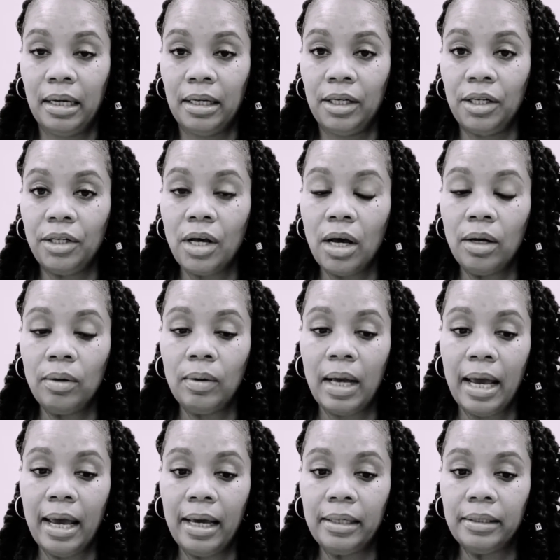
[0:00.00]
you know,
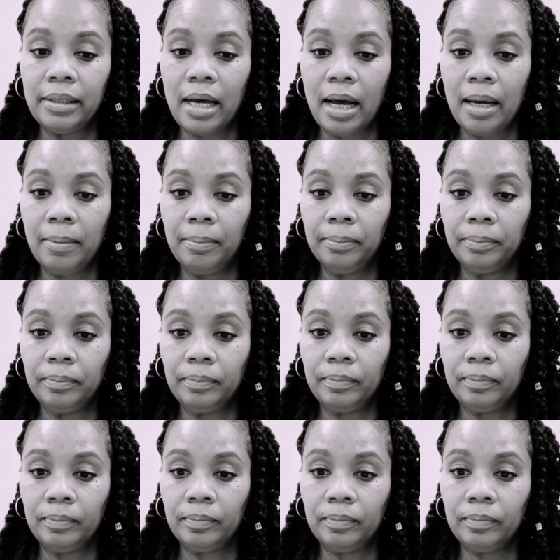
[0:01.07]
and
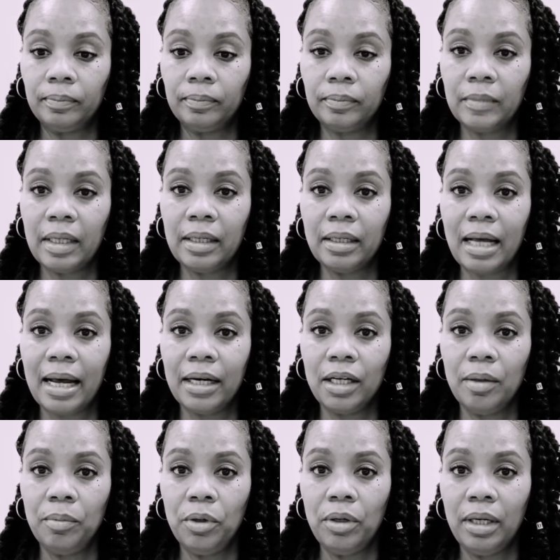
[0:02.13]
in a lot of
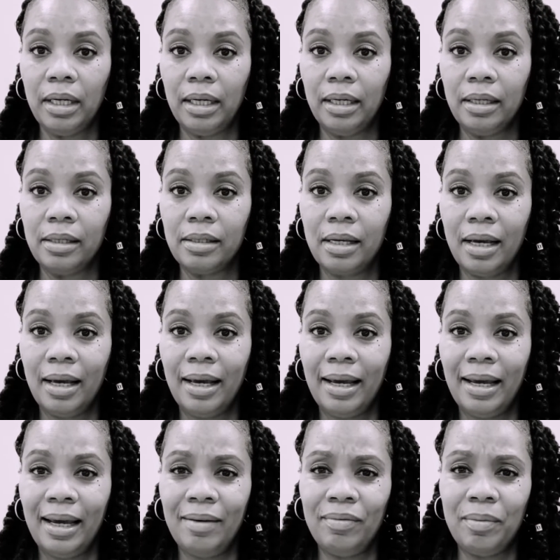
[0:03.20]
communities,
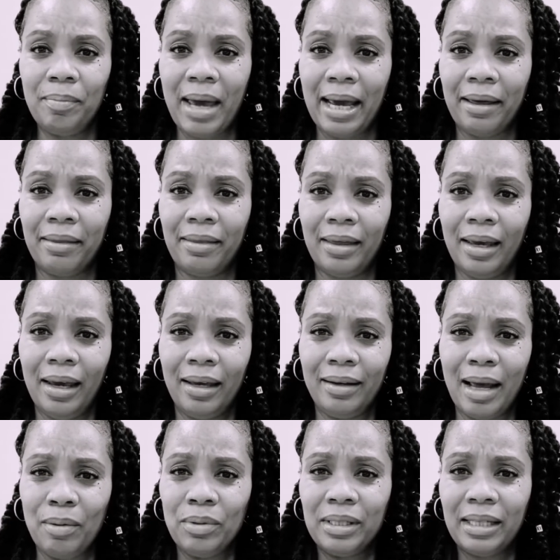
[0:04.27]
even back then,
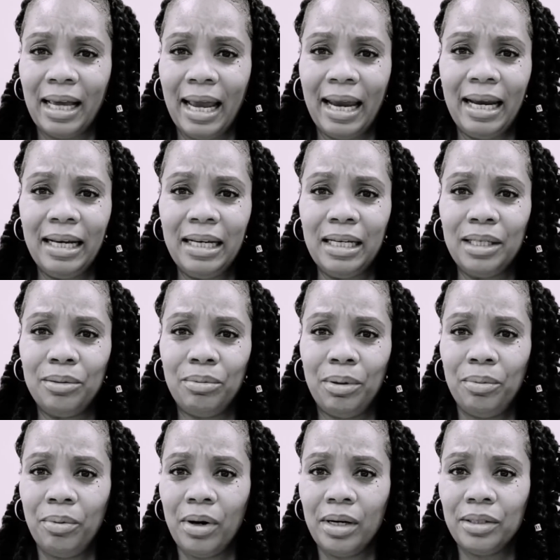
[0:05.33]
that was the 80s. We
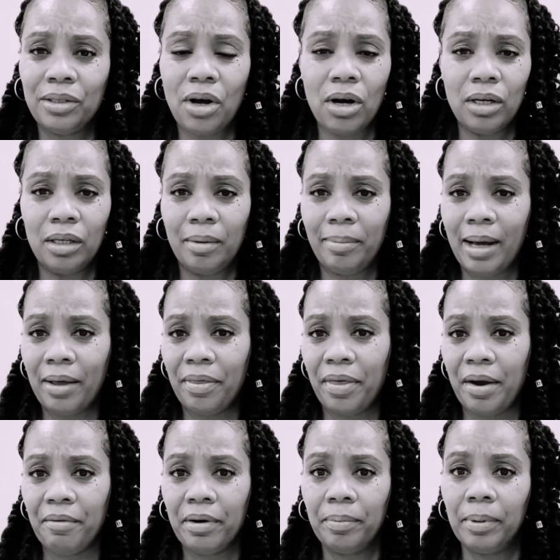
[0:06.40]
weren't talking about
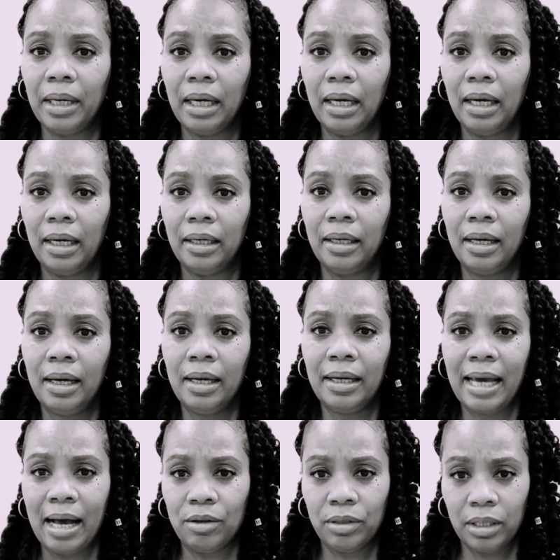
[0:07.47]
therapy and
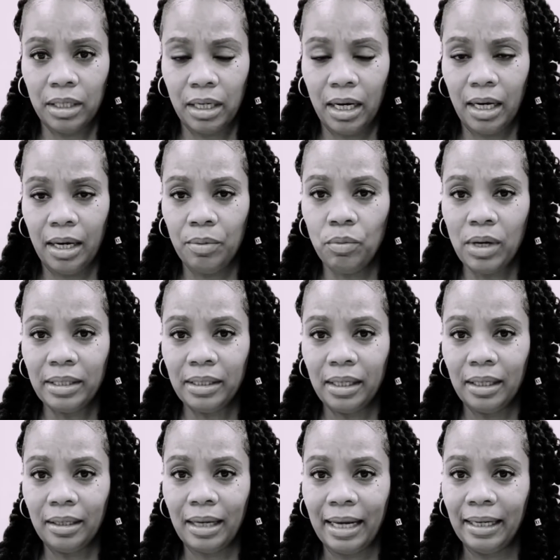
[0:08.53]
counseling. It
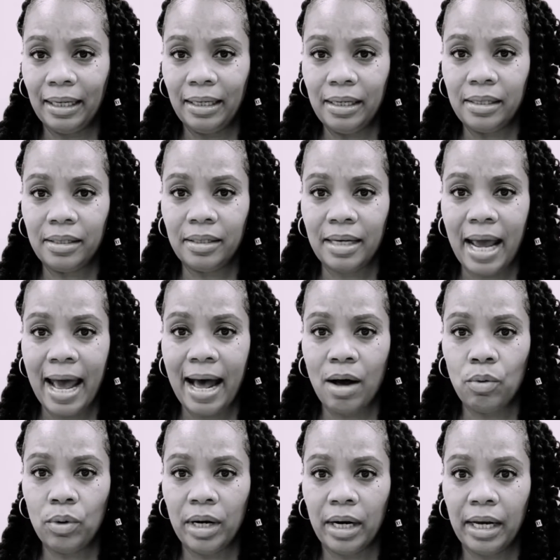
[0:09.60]
wasn't like it is now
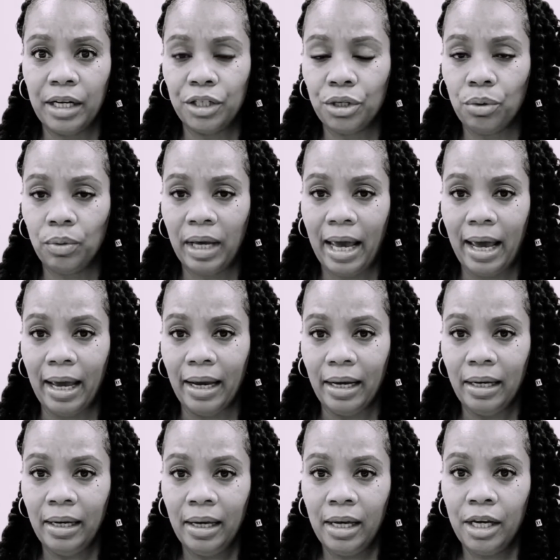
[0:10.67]
where it's
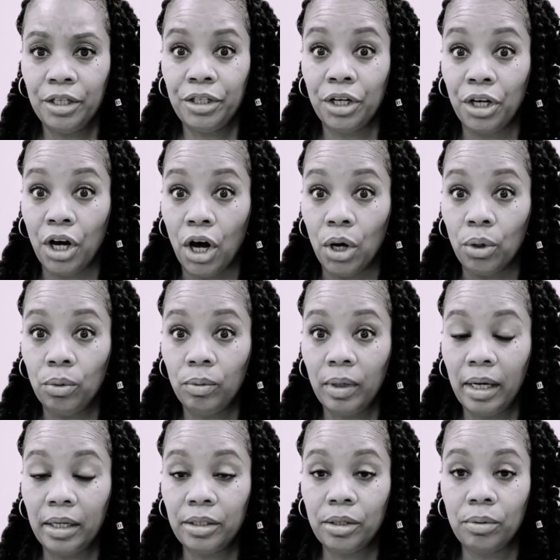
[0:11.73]
okay to go.
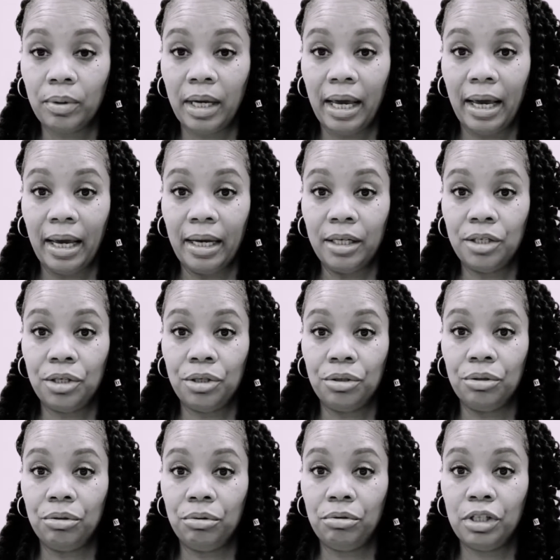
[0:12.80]
It's okay
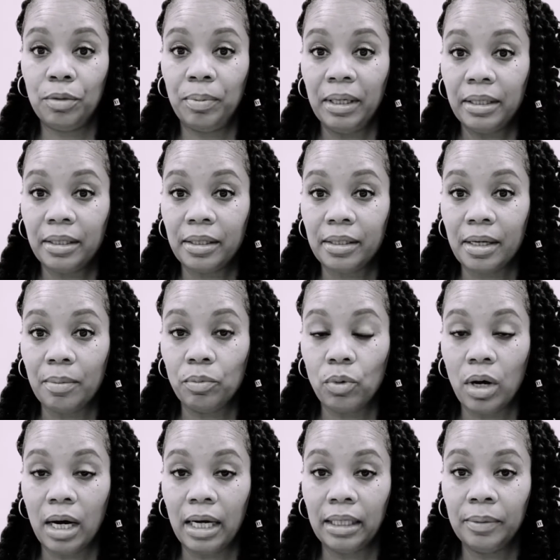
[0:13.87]
to speak to
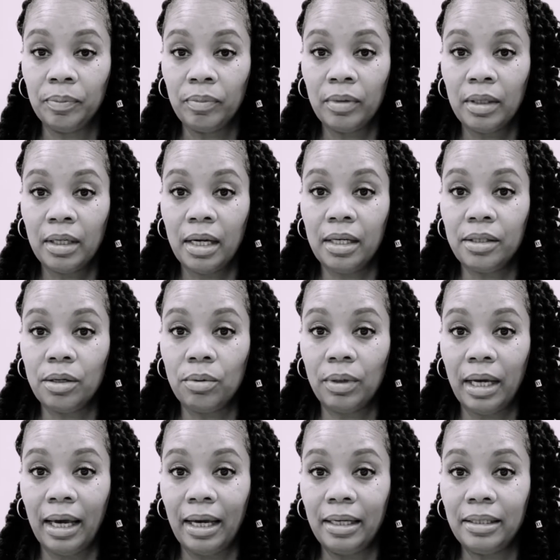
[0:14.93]
someone. It's
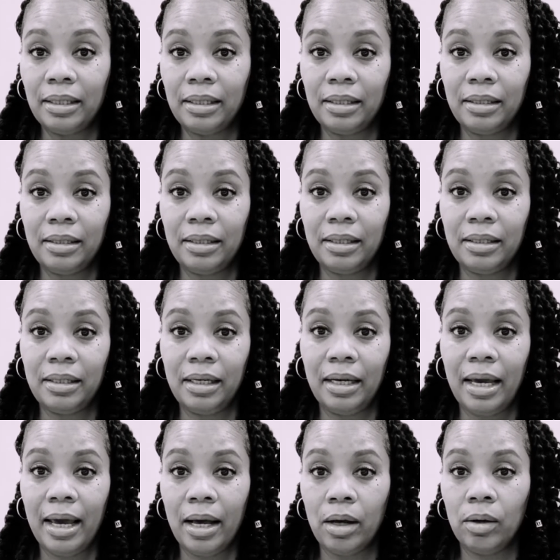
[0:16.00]
okay to seek
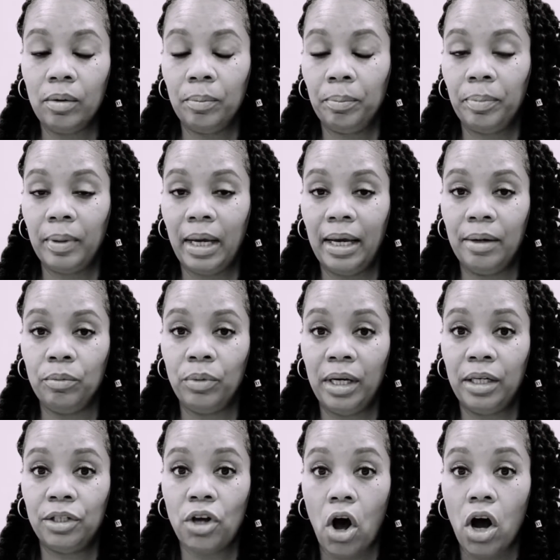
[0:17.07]
help, and we
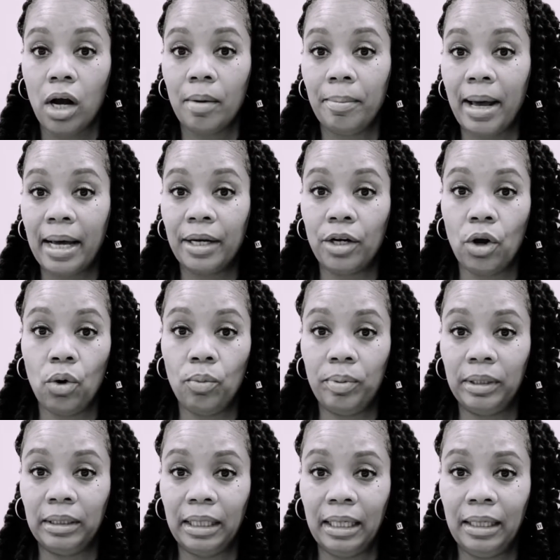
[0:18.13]
talk about it
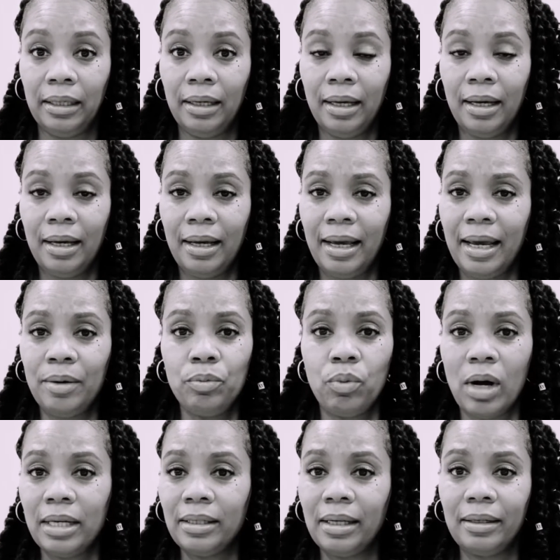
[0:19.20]
openly. It
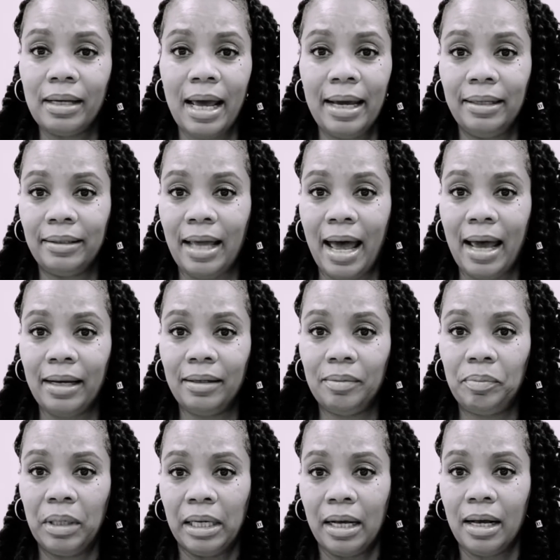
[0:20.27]
wasn't like that
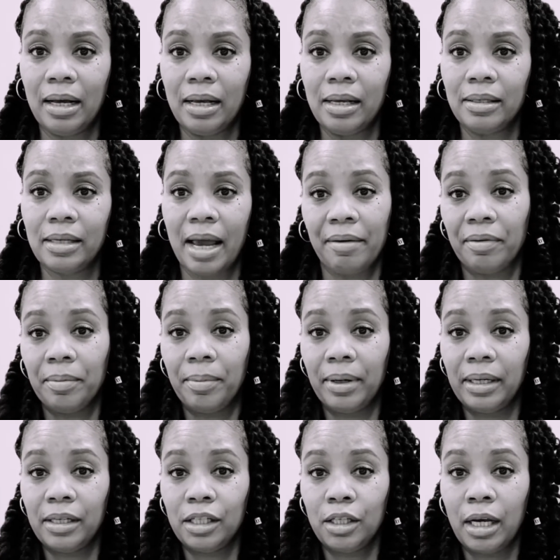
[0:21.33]
because everyone
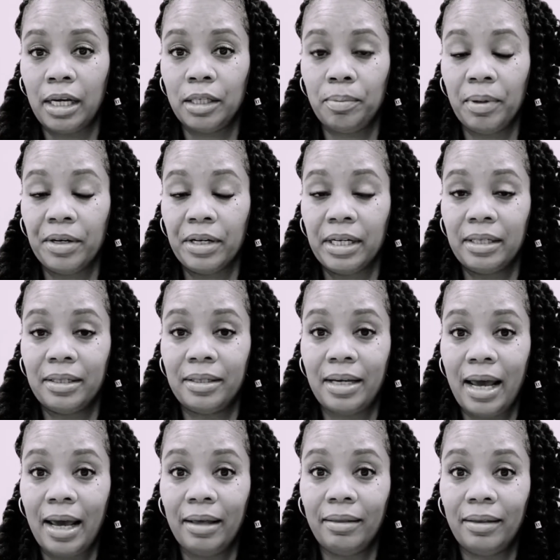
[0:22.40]
has experienced
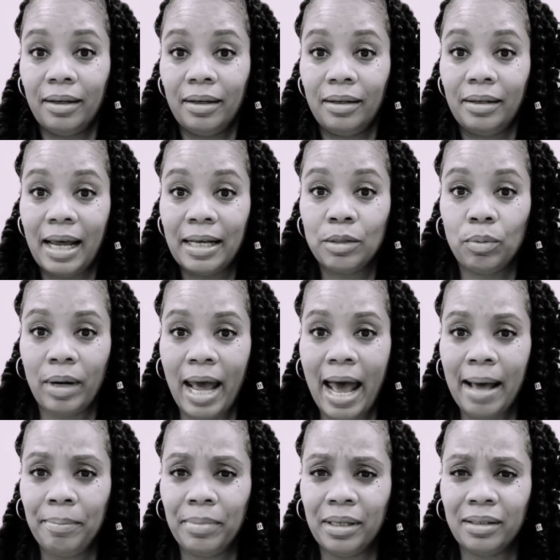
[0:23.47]
death, and that's what
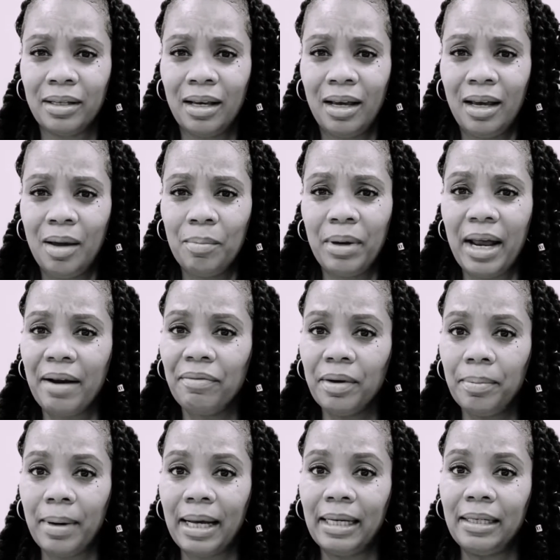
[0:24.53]
happens. But
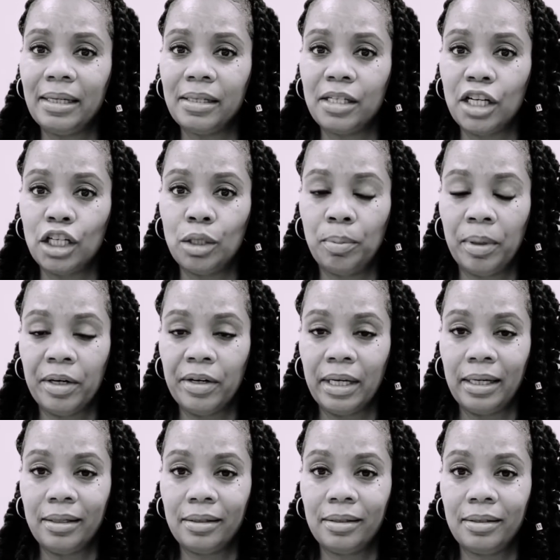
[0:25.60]
everybody doesn't
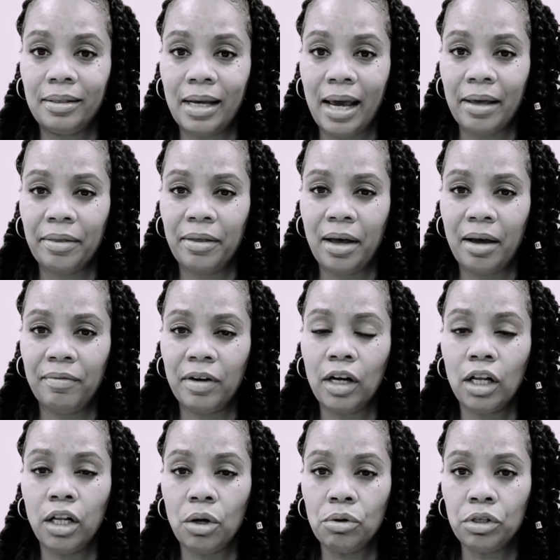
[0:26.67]
experience death of a
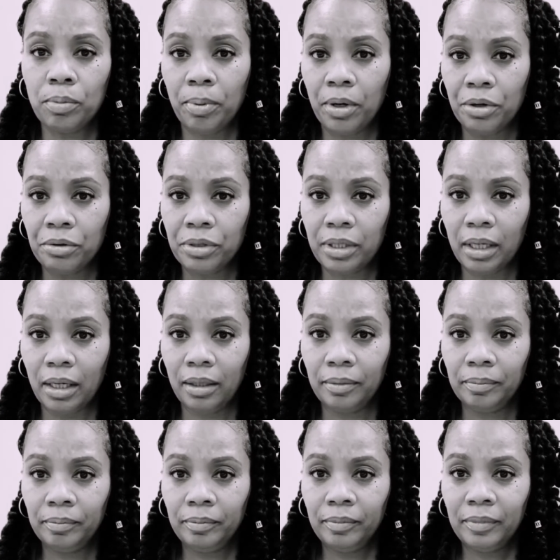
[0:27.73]
close person
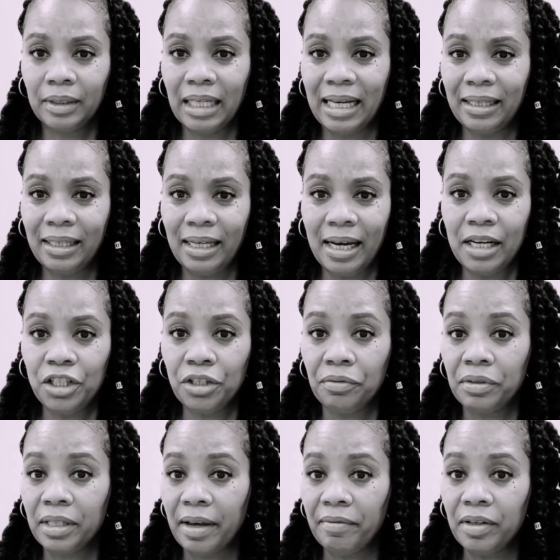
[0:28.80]
at the age of
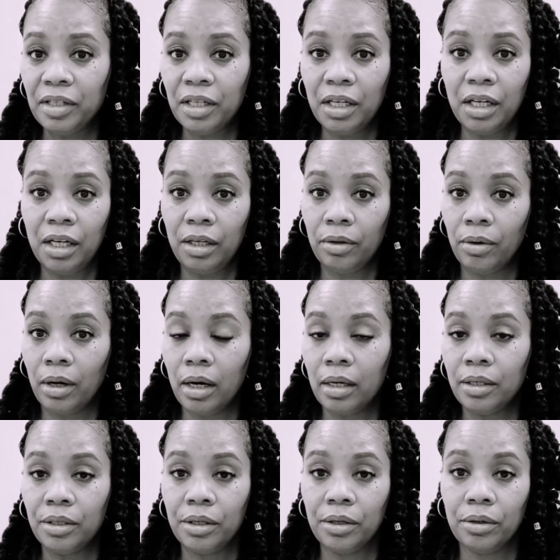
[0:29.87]
17 or
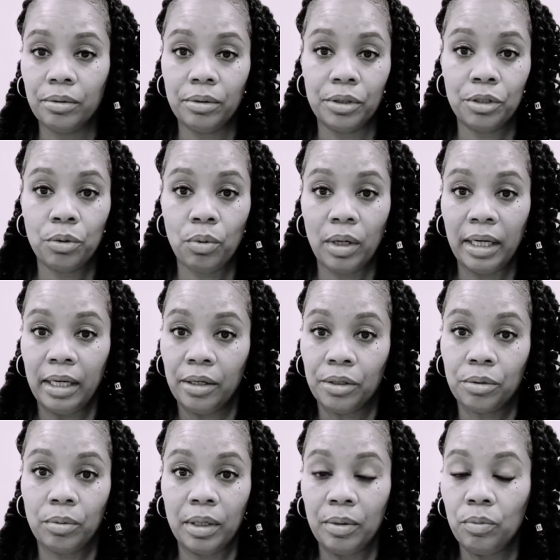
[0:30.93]
under, or 20 or
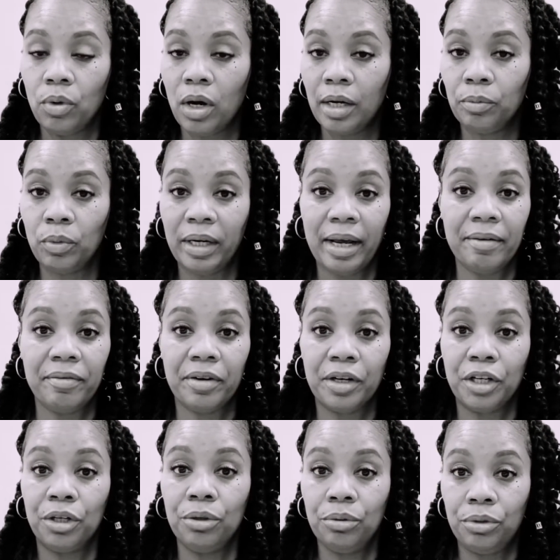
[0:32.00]
21, whenever
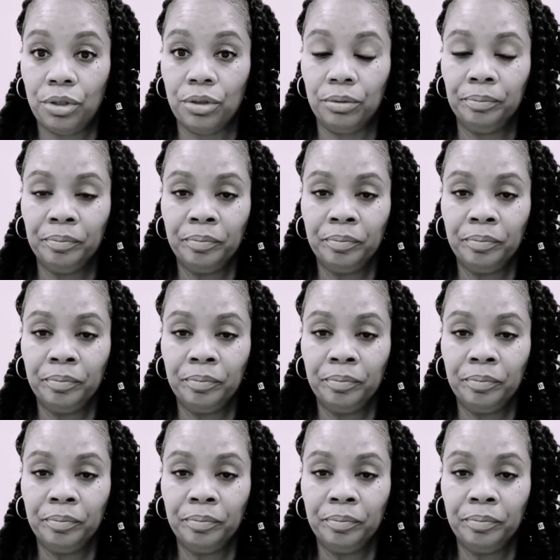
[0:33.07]
you do.